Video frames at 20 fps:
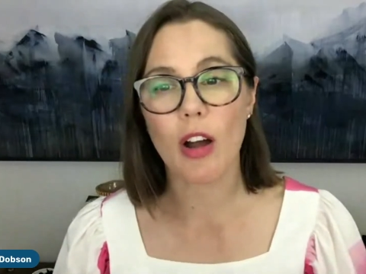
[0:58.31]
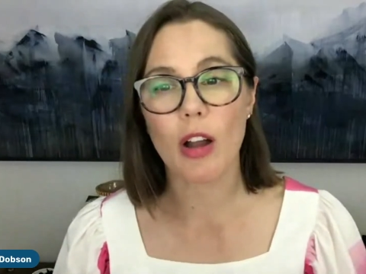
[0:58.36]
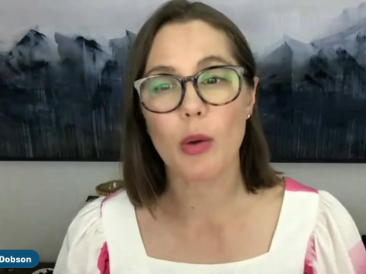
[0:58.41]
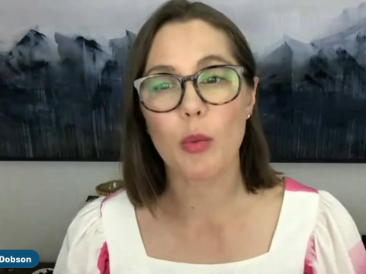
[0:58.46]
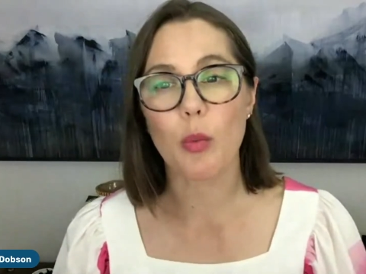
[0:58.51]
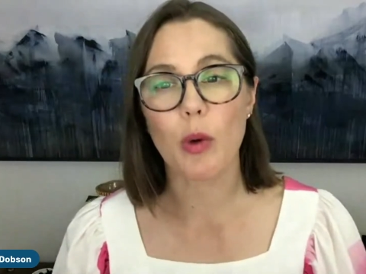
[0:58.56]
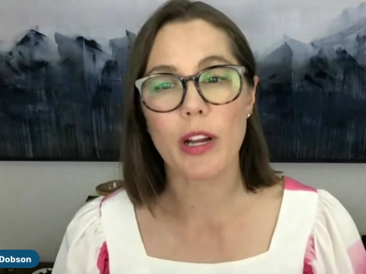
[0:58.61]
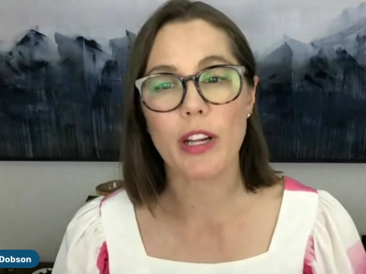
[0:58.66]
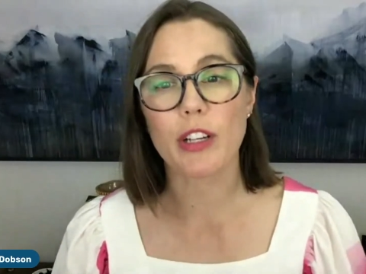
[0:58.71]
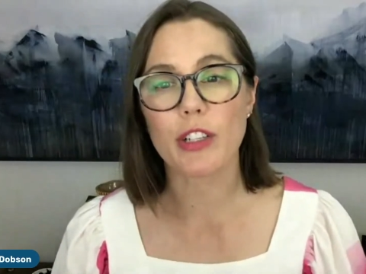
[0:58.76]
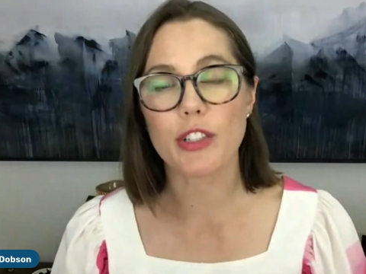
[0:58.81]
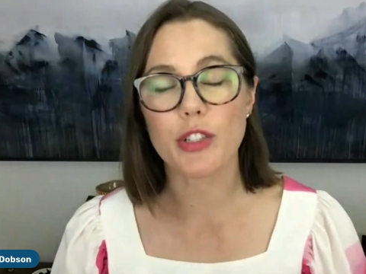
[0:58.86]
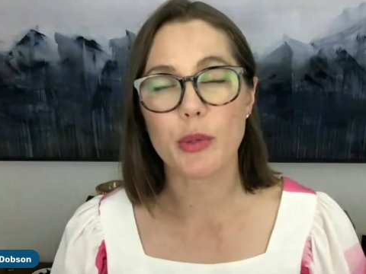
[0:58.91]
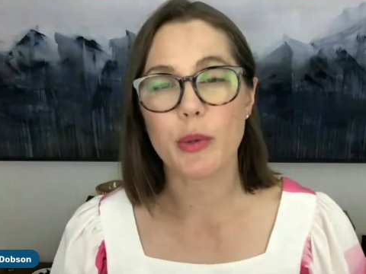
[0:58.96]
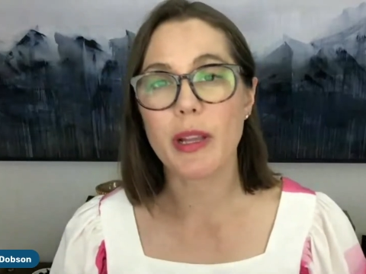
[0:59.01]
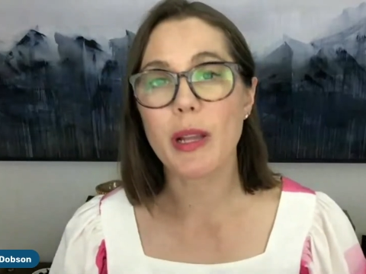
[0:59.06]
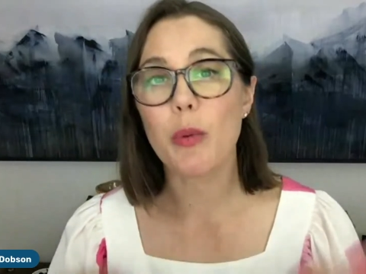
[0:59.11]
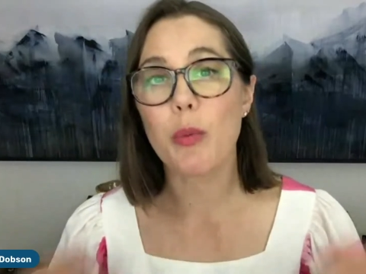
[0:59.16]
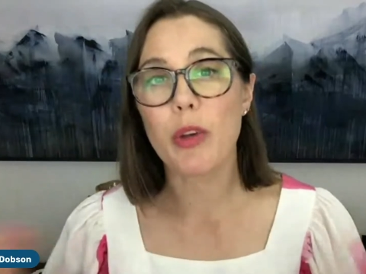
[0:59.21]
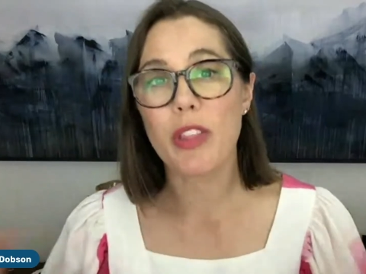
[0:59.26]
on what you're
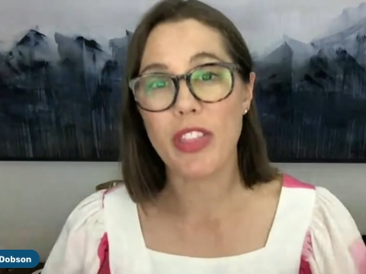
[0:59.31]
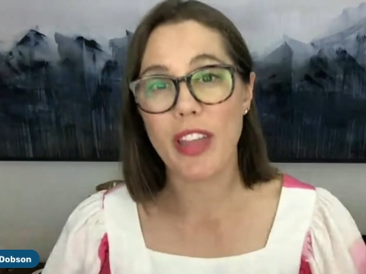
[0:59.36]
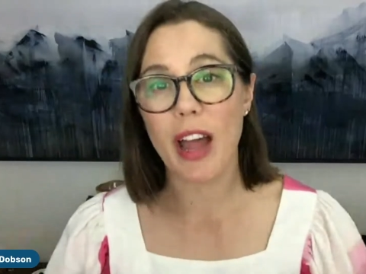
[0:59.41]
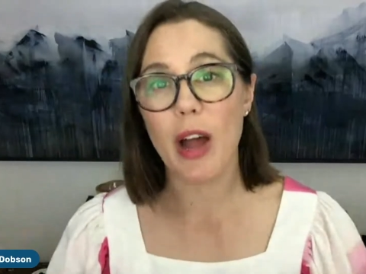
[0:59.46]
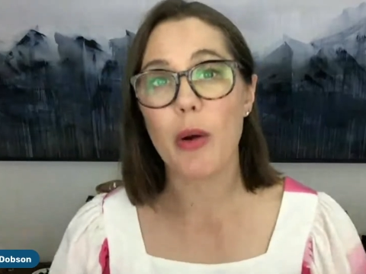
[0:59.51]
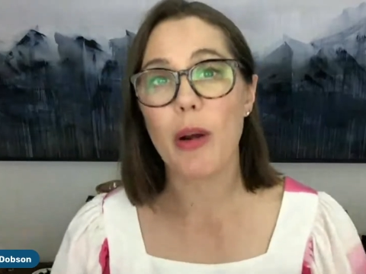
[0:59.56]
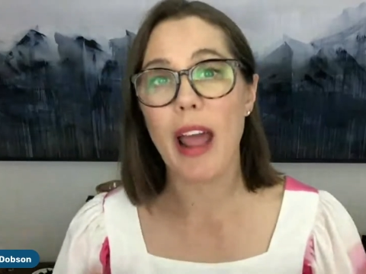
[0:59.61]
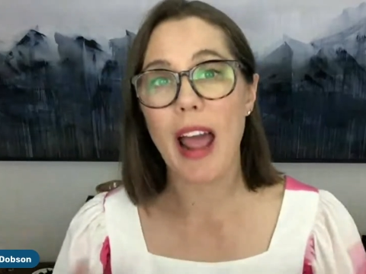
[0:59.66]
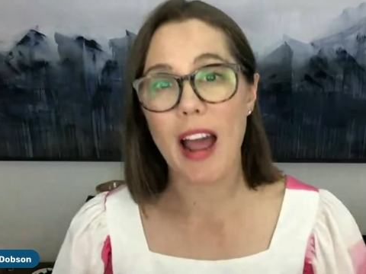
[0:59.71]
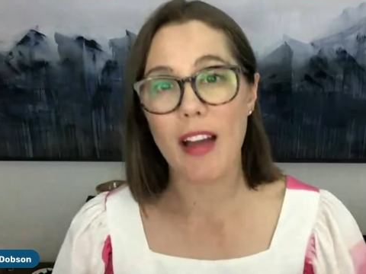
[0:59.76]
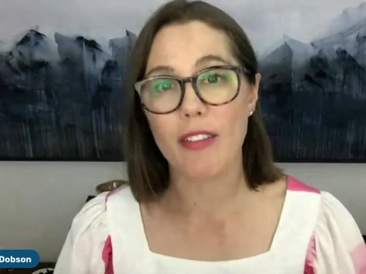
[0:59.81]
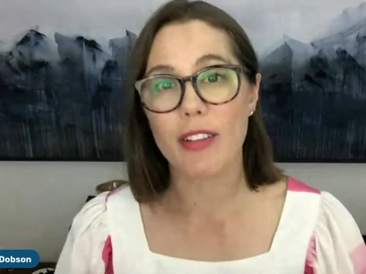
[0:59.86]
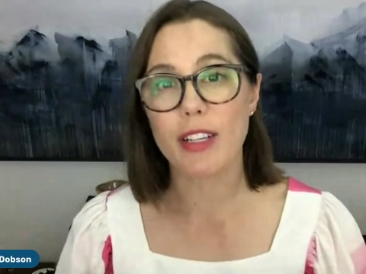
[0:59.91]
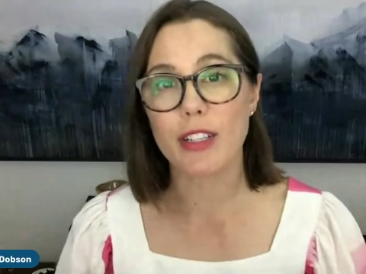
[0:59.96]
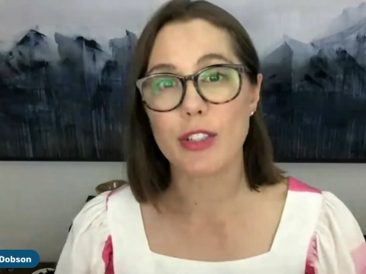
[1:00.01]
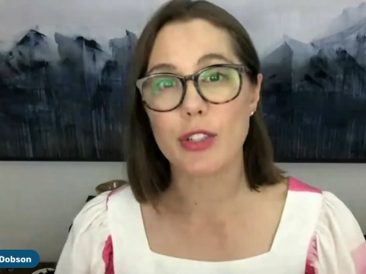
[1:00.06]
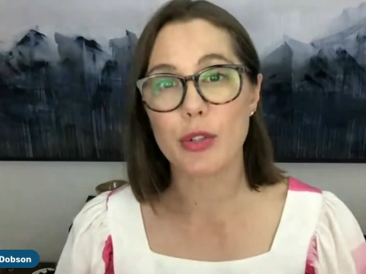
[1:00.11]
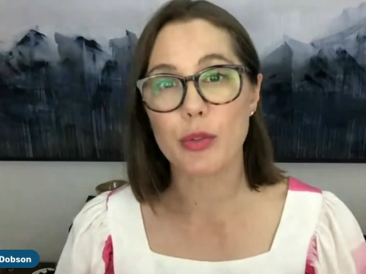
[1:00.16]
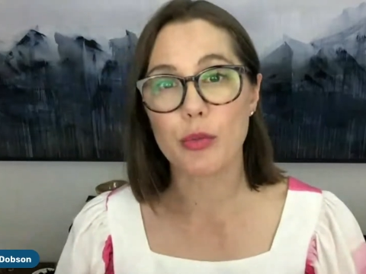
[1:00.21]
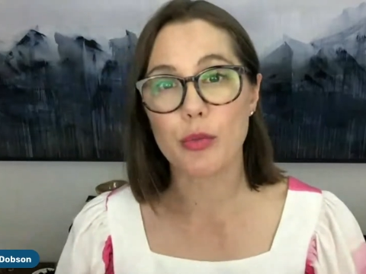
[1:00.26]
doing without
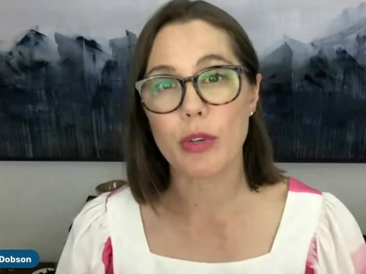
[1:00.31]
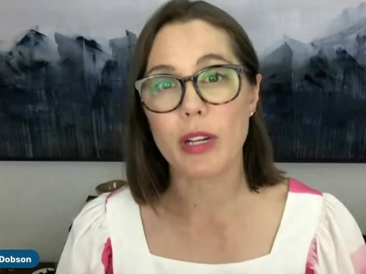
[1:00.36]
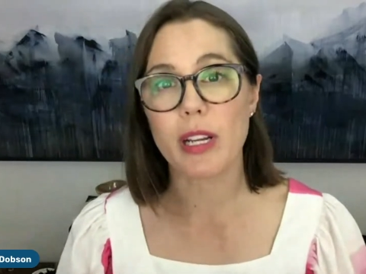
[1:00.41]
having to